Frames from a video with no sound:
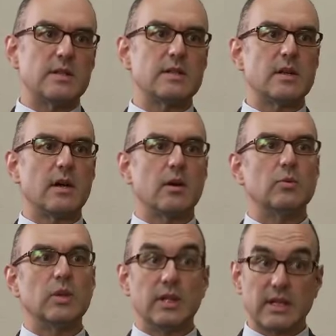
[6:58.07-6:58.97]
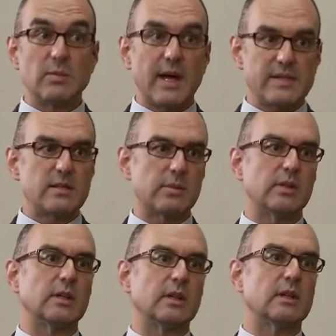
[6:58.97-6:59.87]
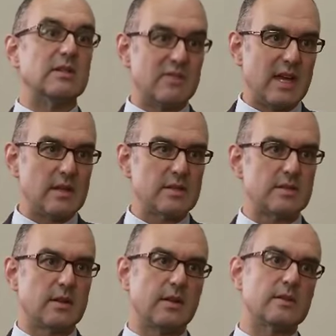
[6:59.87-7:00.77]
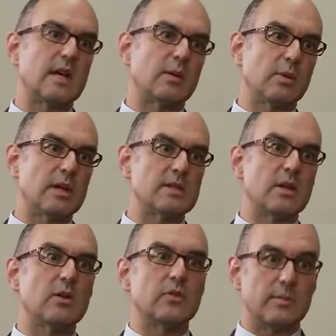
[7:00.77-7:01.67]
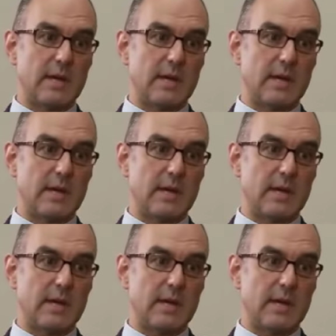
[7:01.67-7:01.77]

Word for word: These are really capacity building events that take place over